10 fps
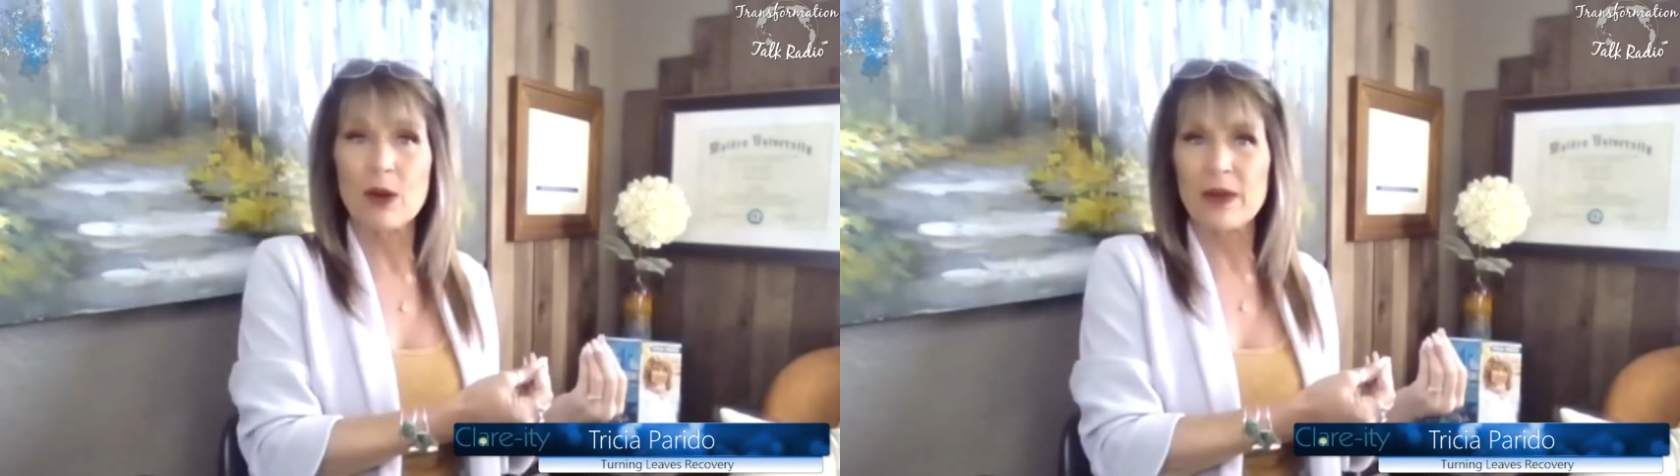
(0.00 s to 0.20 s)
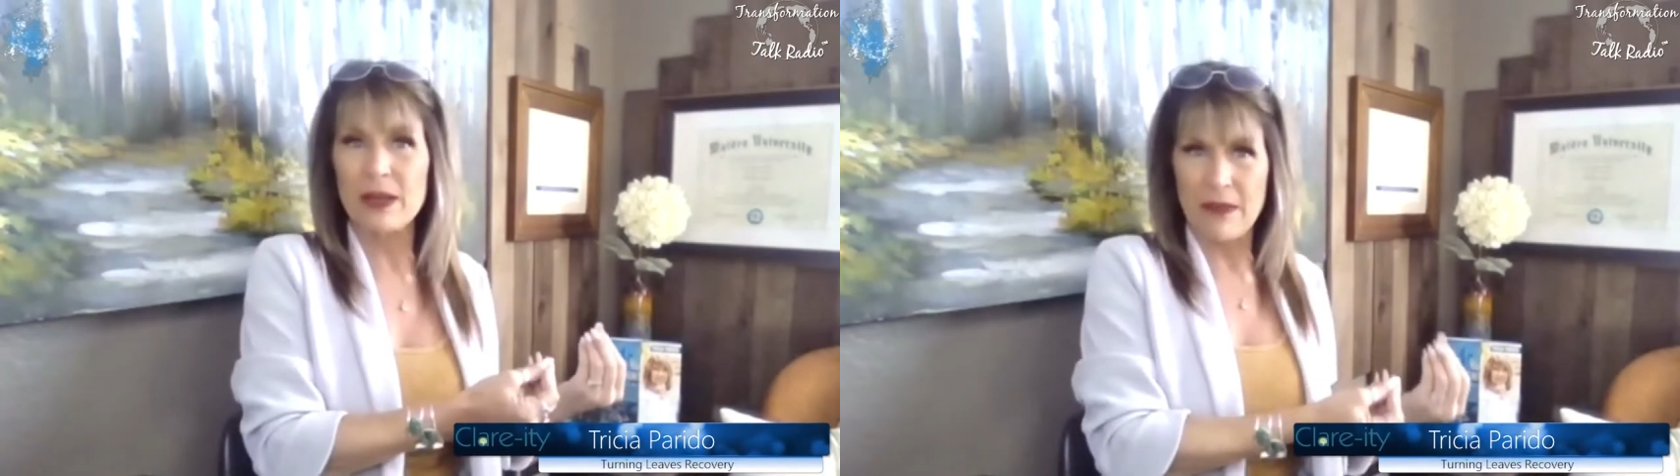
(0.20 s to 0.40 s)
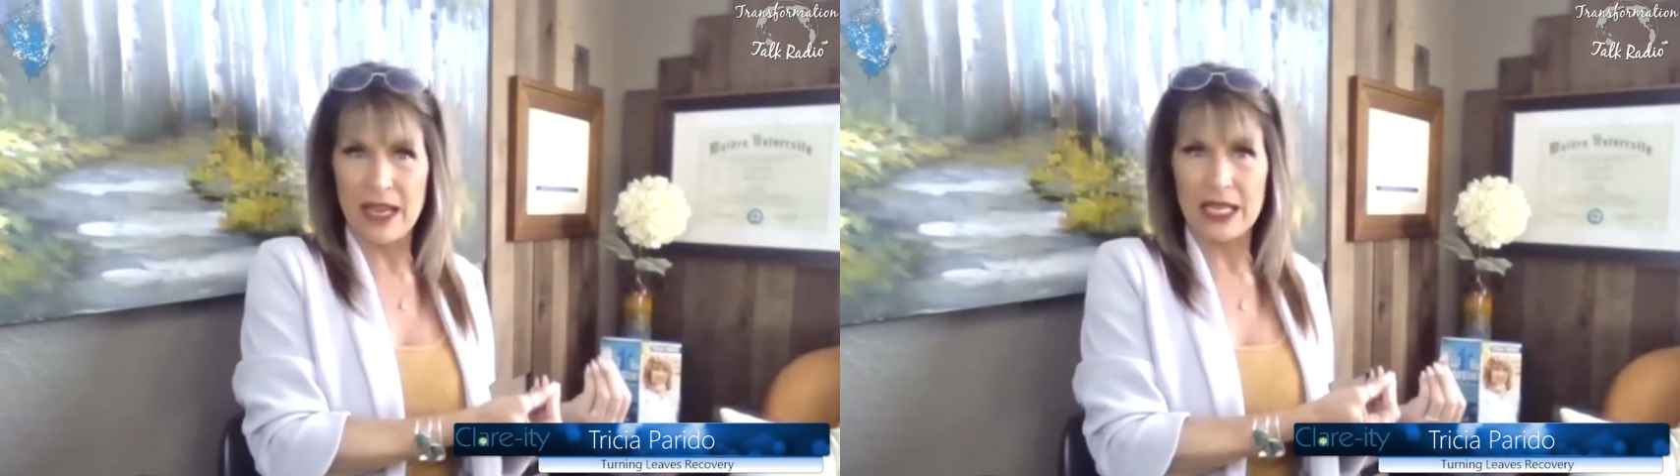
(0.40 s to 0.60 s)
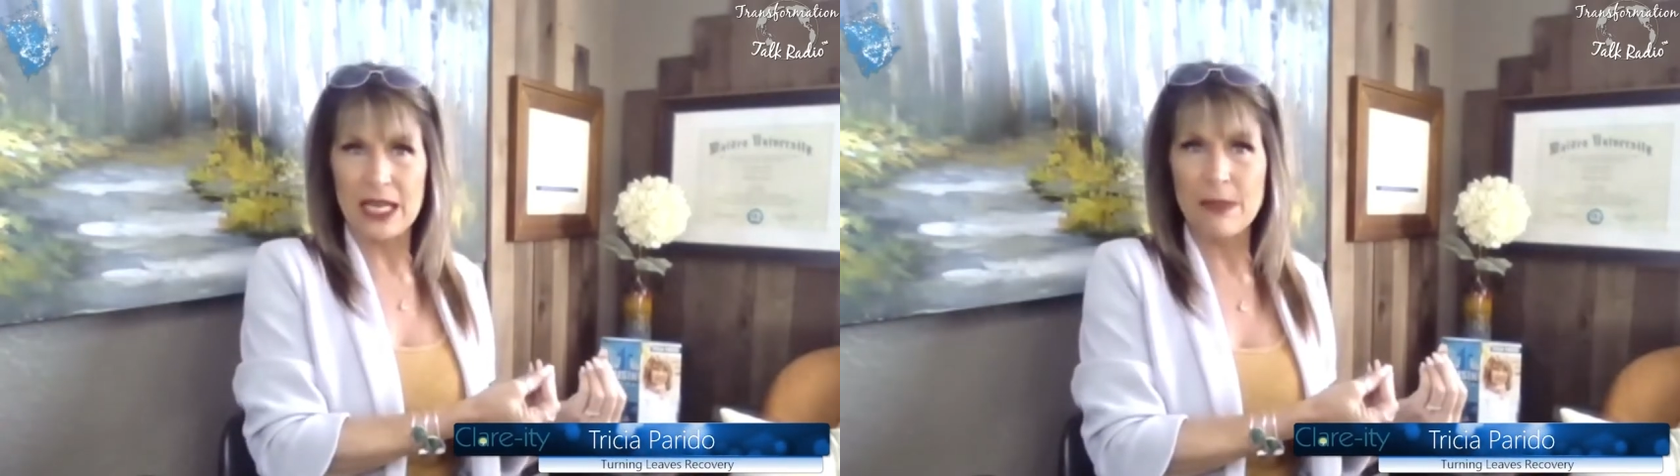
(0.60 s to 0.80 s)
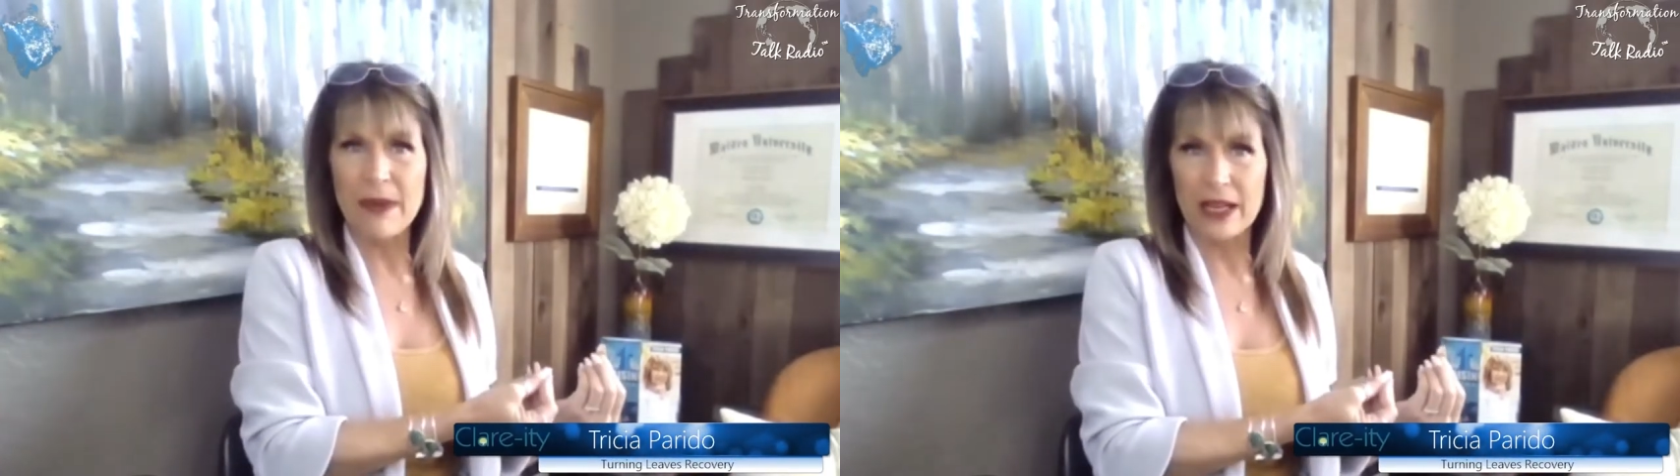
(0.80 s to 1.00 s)
moment and make it
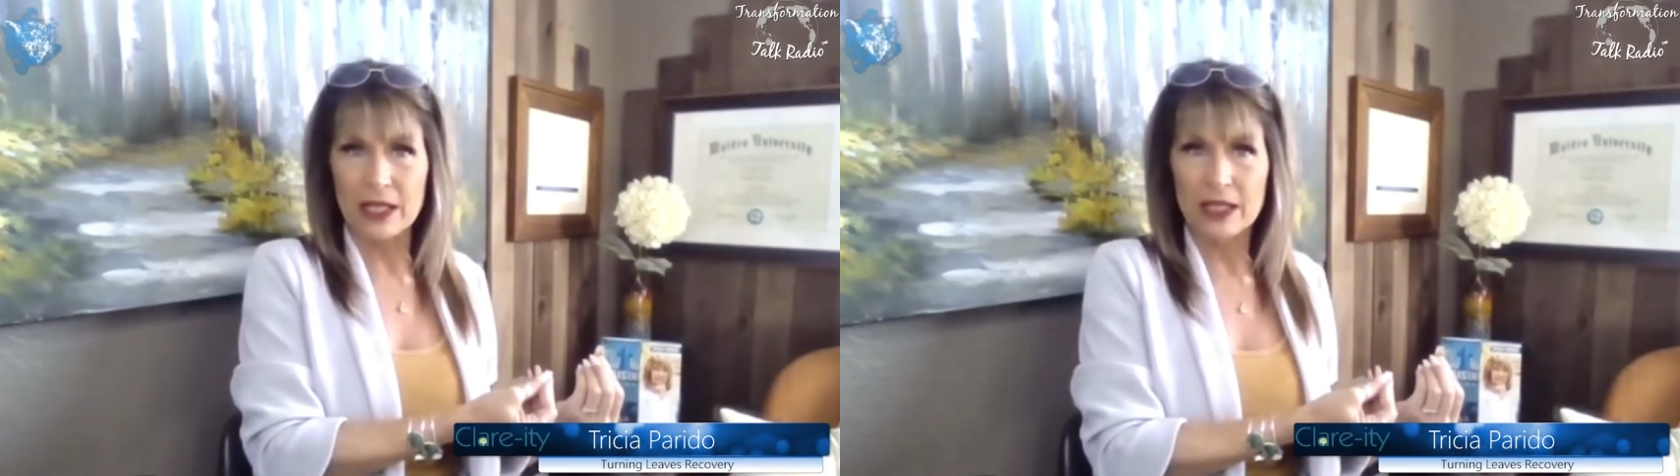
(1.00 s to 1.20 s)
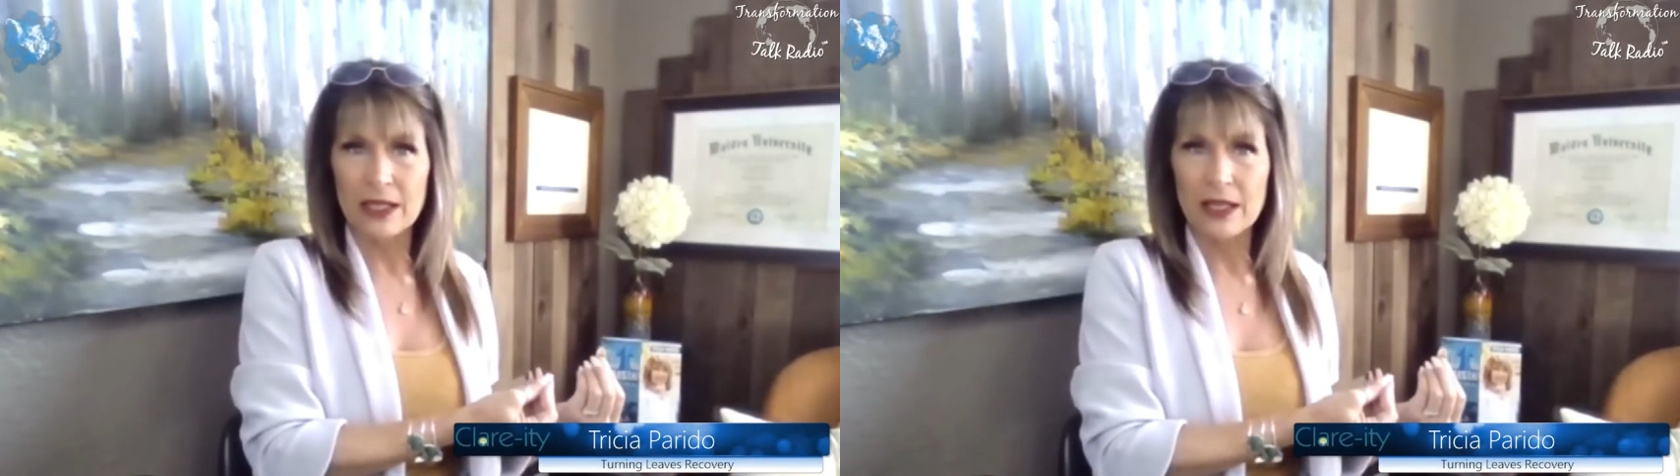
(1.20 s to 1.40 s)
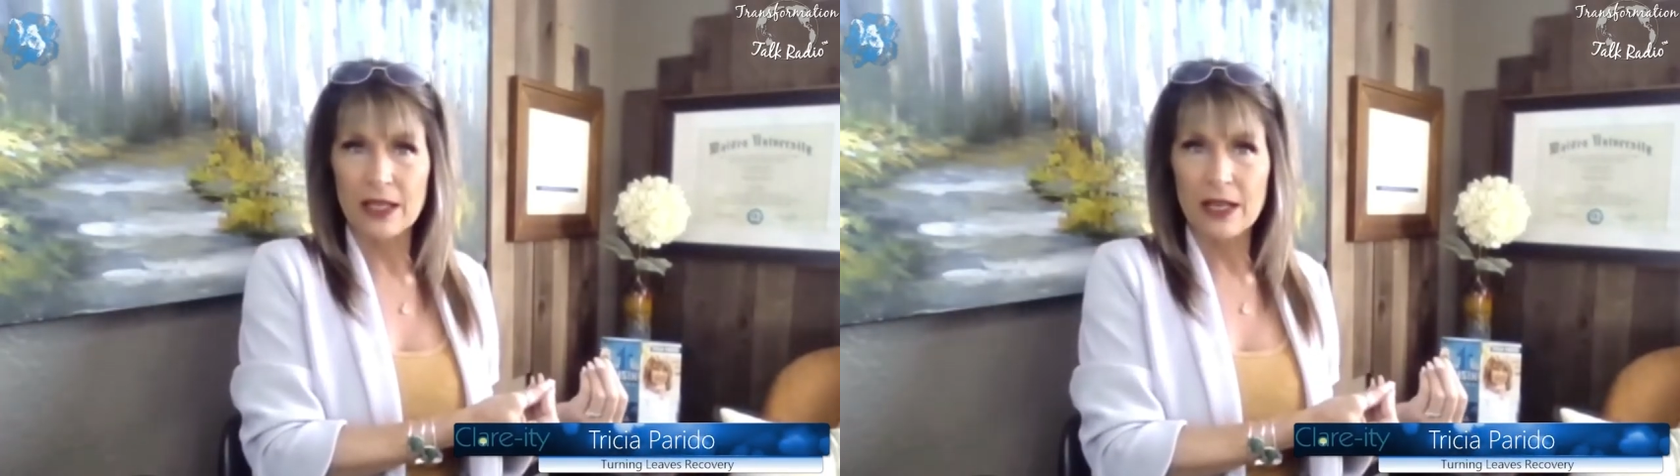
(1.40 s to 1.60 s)
any better,